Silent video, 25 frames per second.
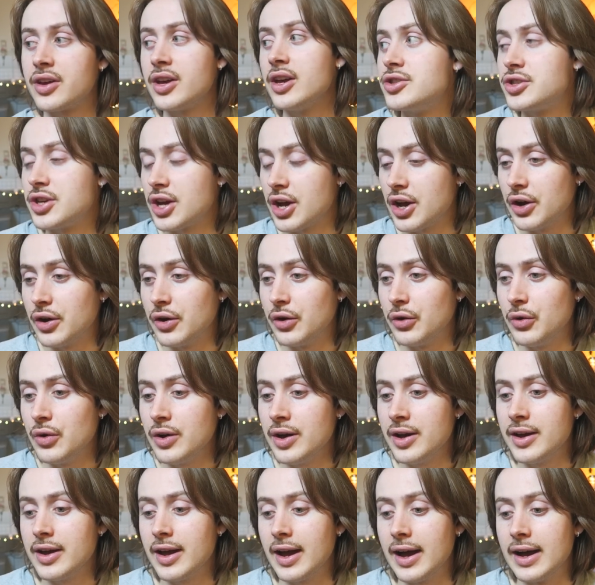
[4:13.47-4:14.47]

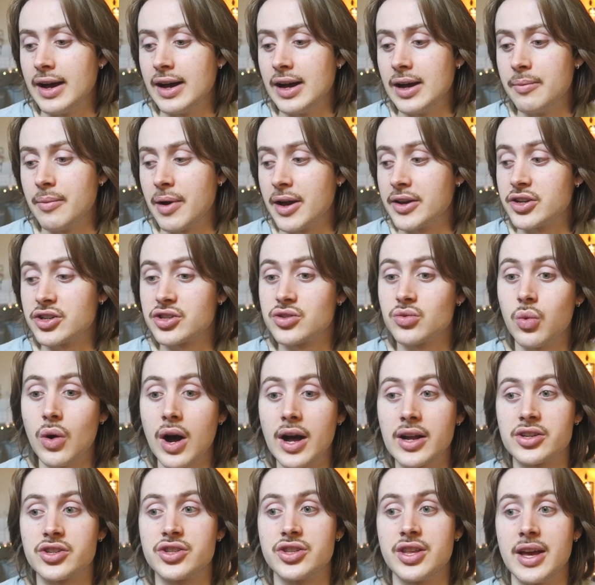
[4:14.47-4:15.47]
So I just
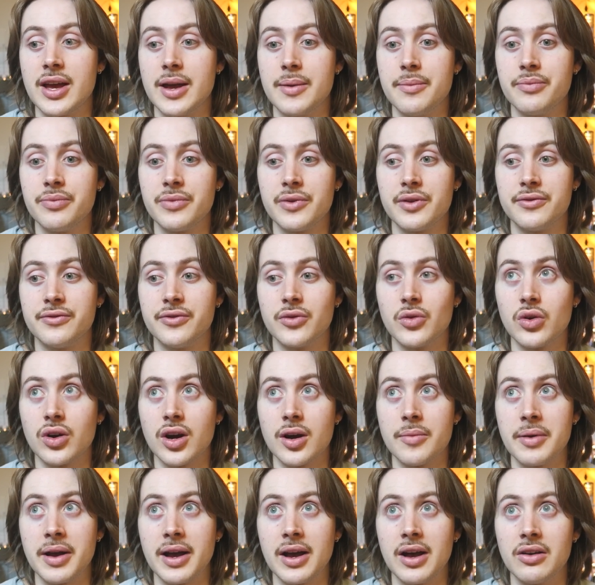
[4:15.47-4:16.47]
watched them for
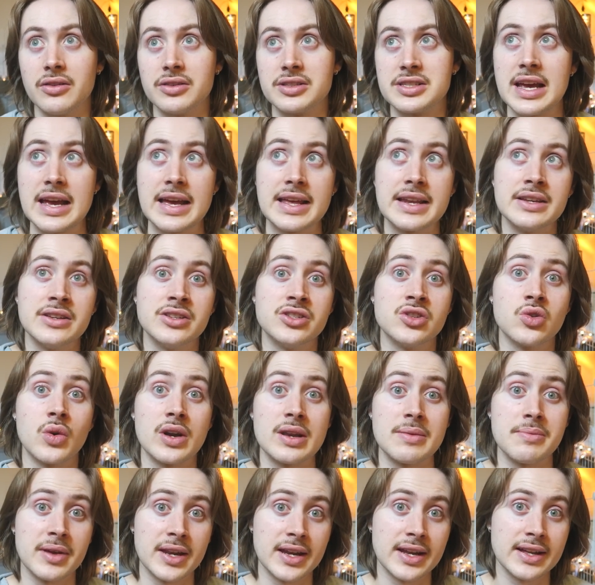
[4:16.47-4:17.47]
about 10 to
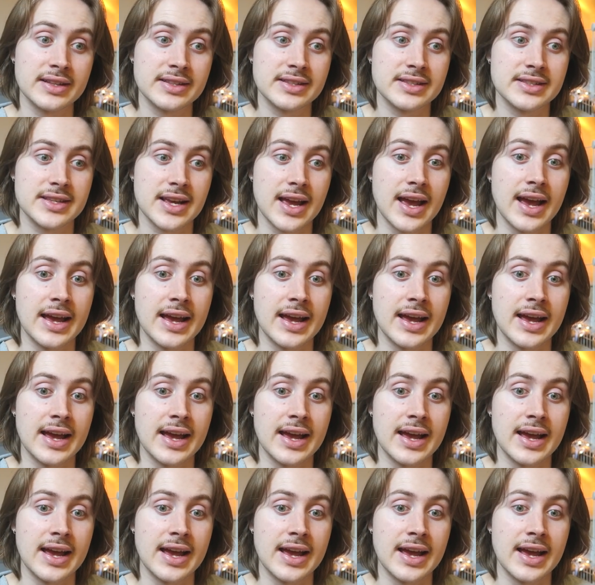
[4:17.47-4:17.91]
20 minutes,